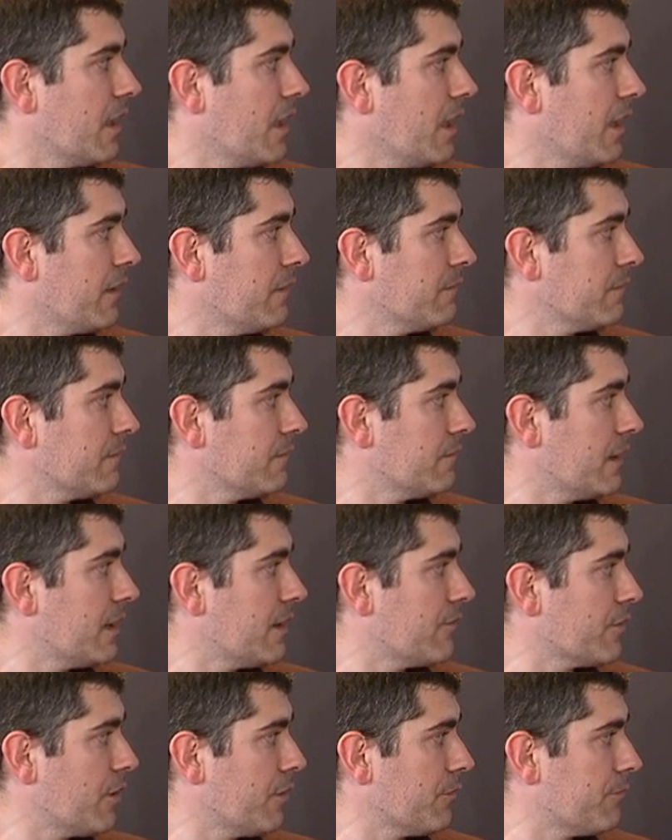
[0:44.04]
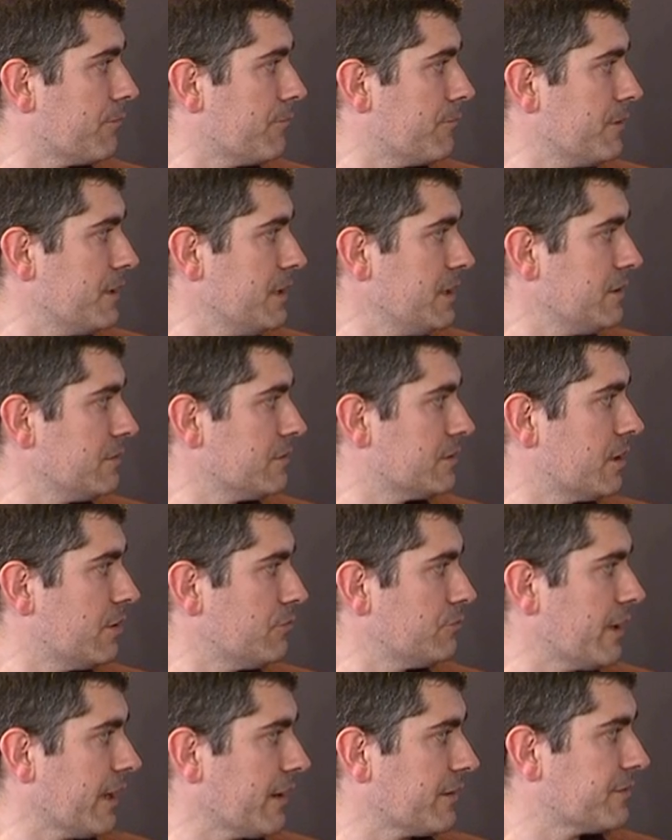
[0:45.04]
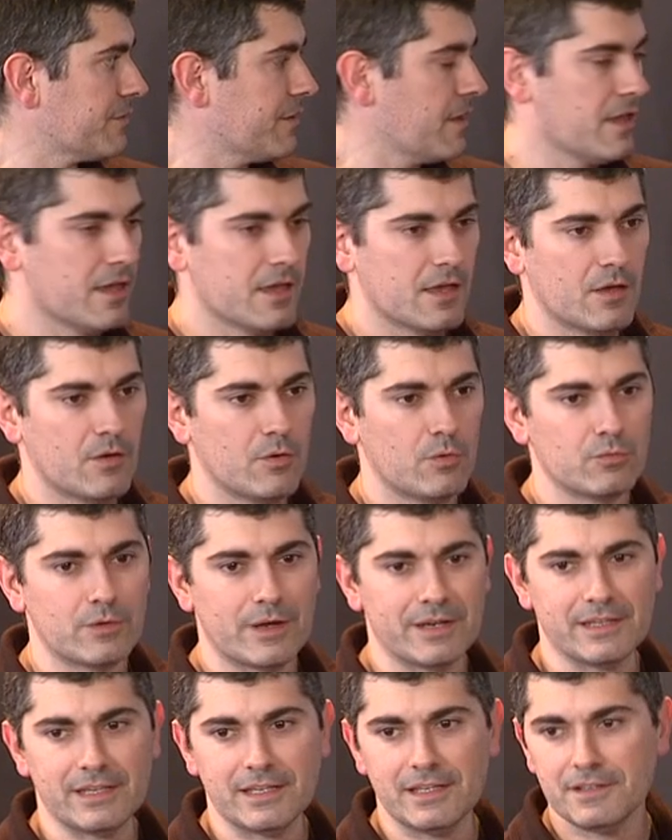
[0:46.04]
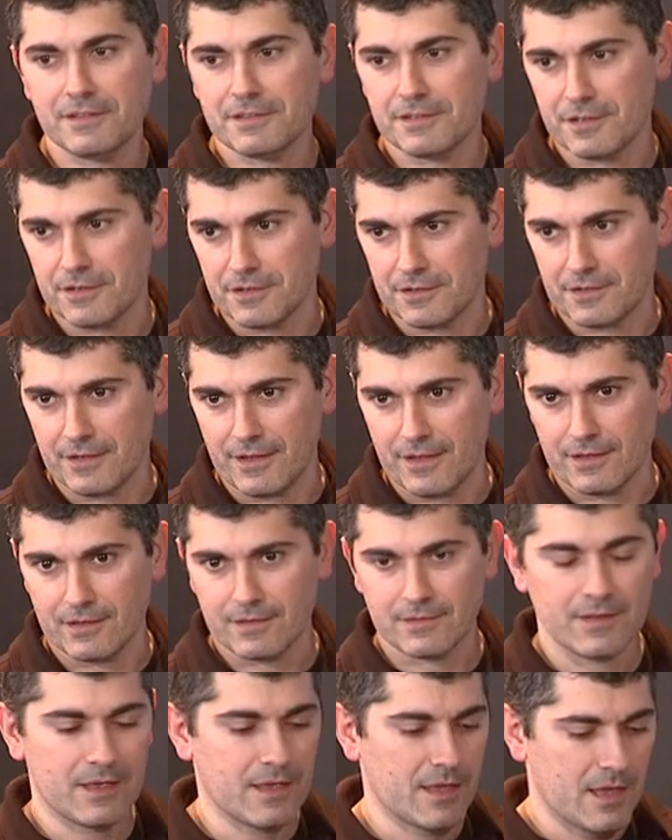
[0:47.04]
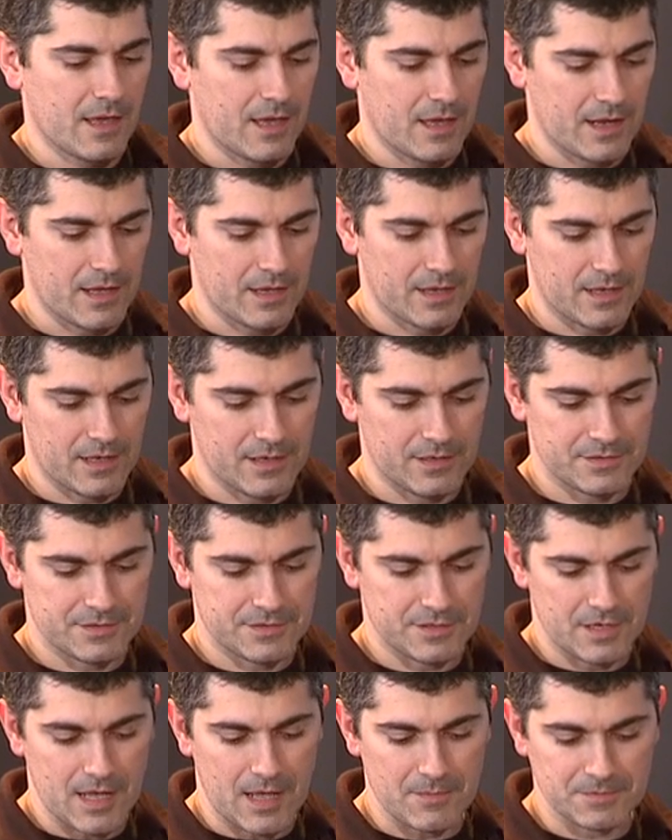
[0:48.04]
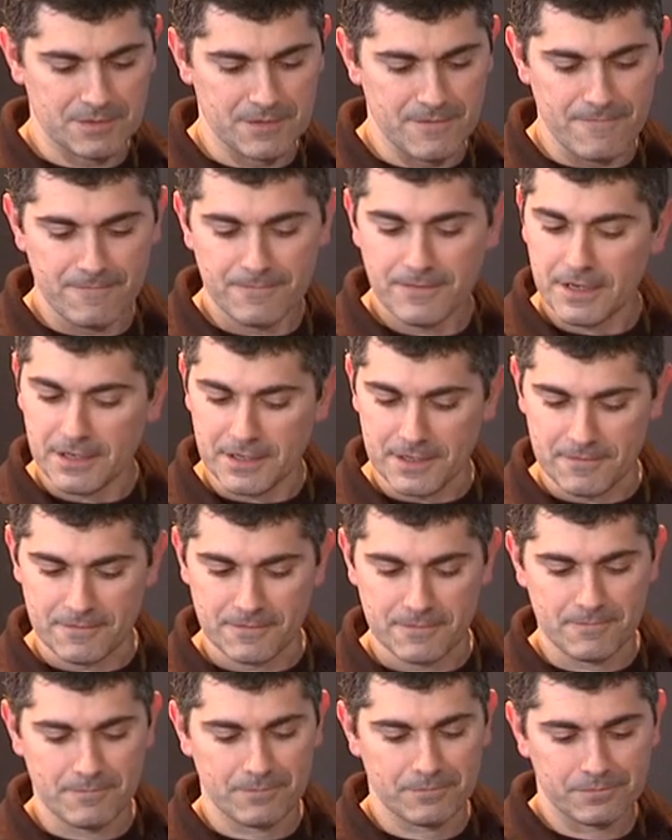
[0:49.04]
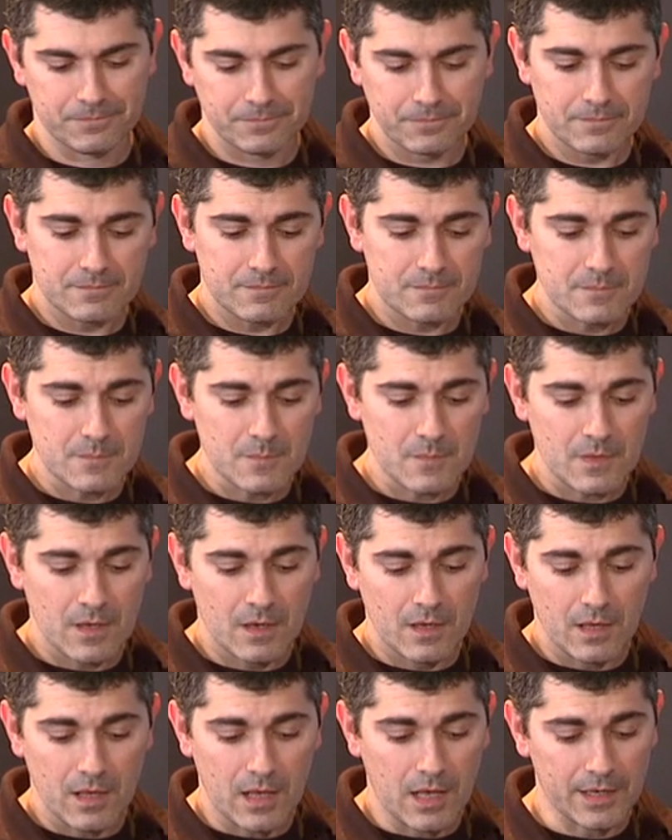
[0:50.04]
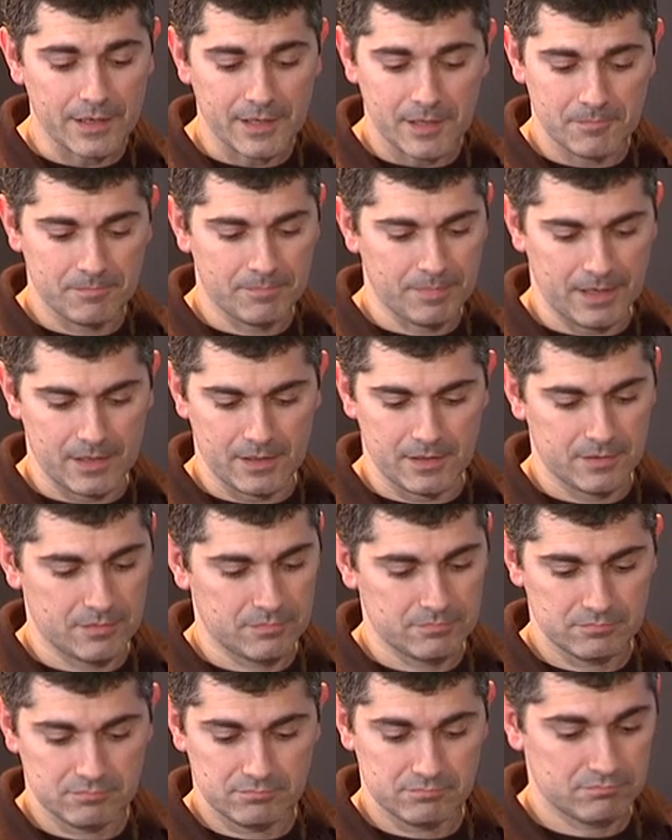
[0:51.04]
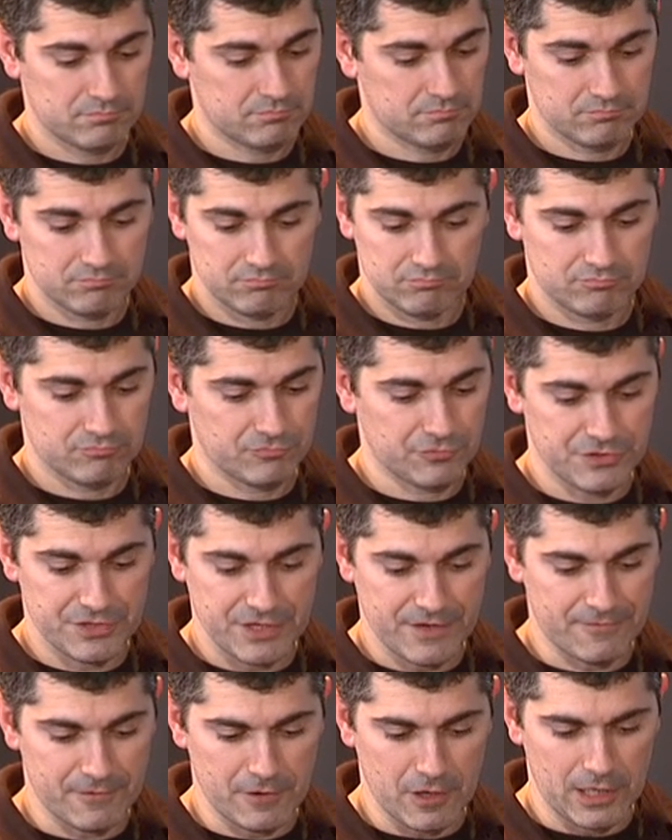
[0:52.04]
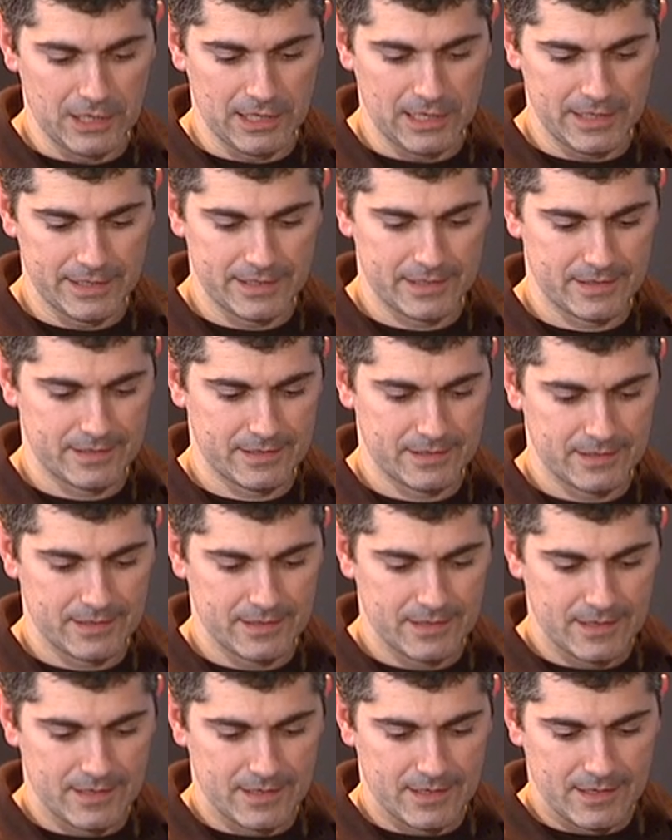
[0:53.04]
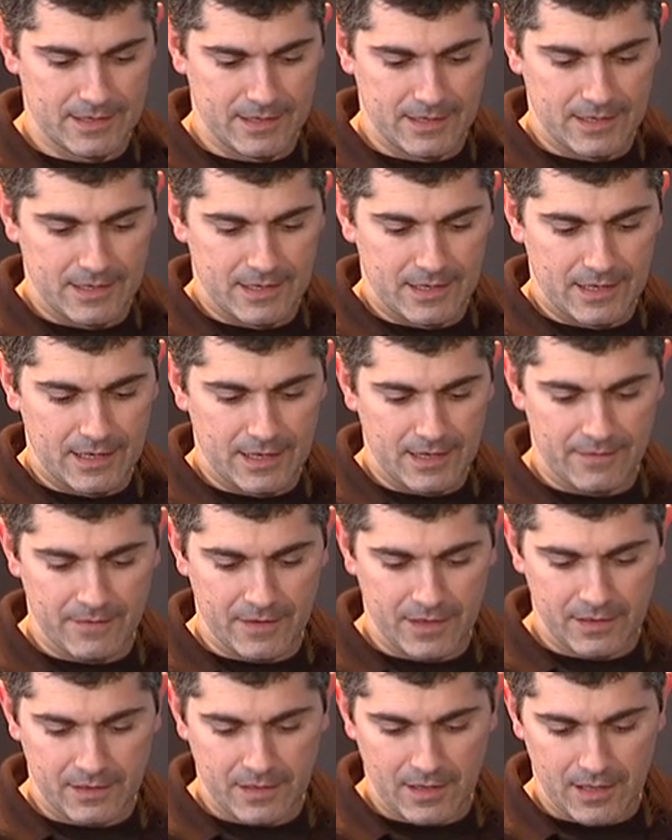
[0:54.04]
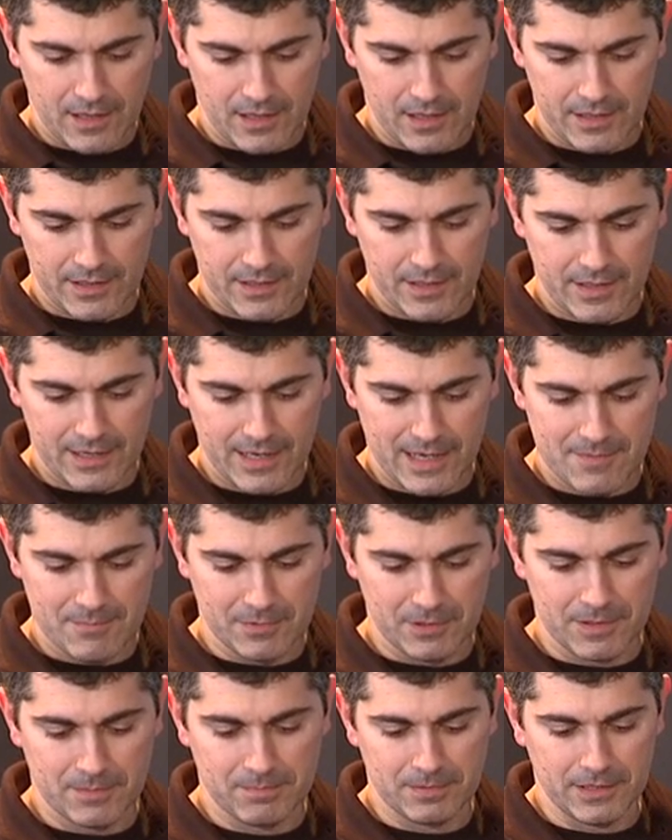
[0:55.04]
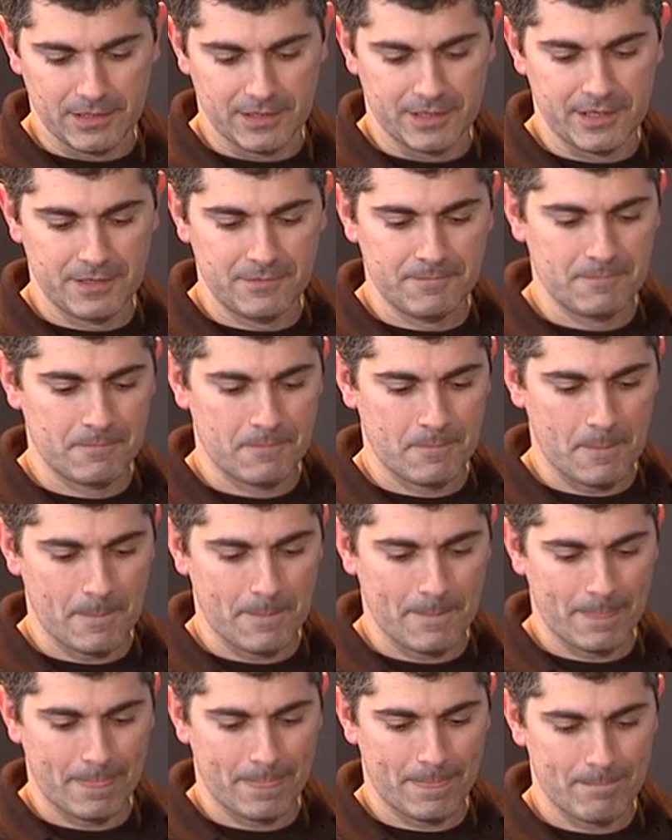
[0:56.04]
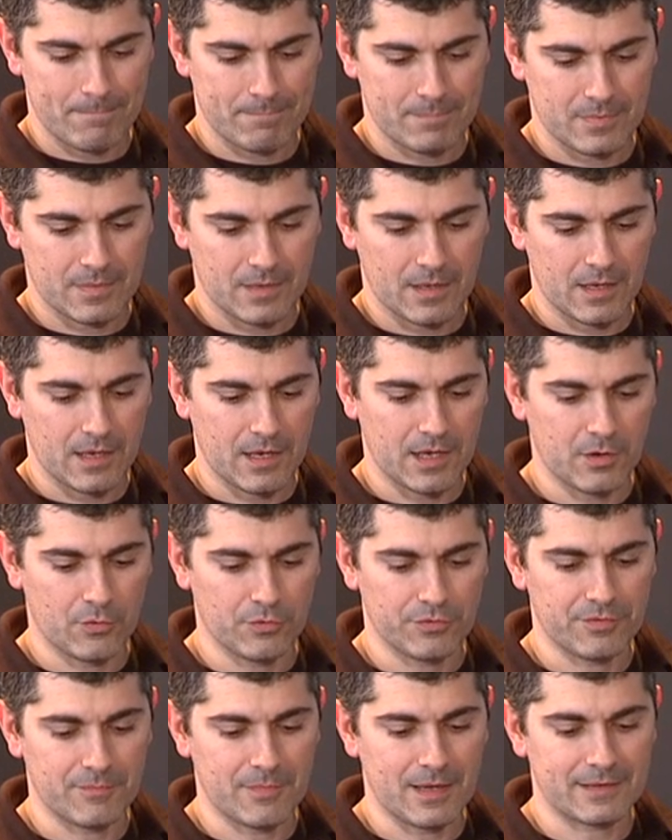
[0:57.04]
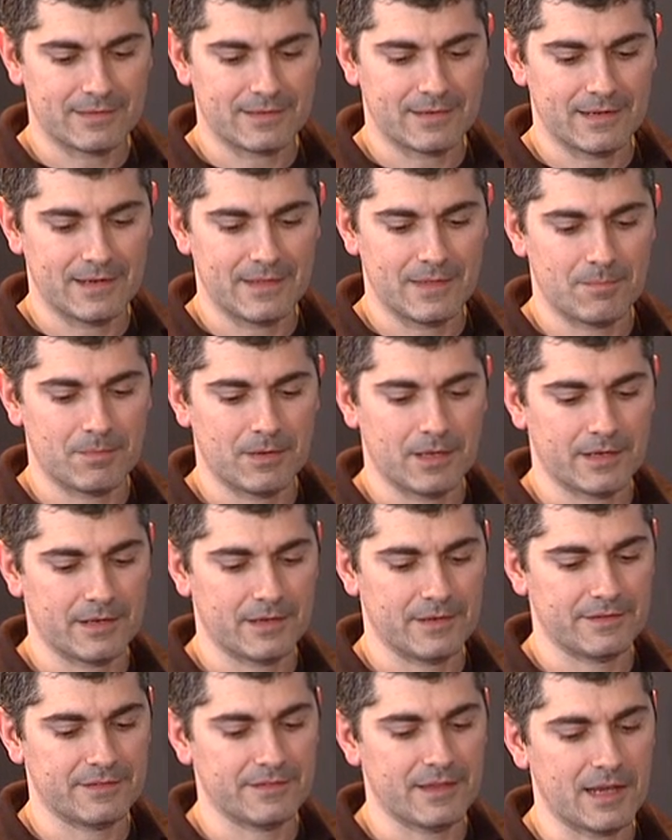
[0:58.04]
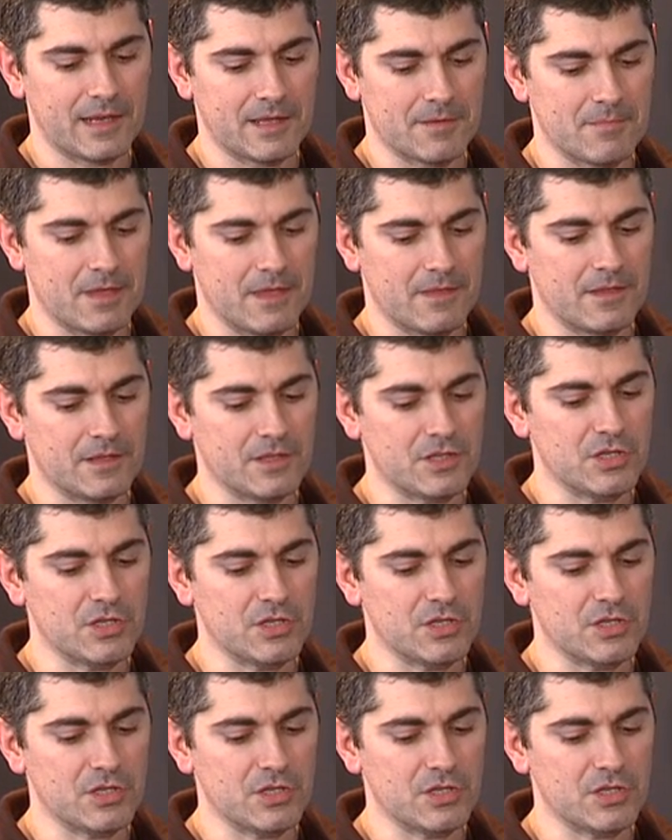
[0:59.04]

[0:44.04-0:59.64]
And then I've got 3 codecs here already inserted, and I can insert up to 5. I can pick whichever I like, and then I enable the plugin, and automatically the plugin is telling me that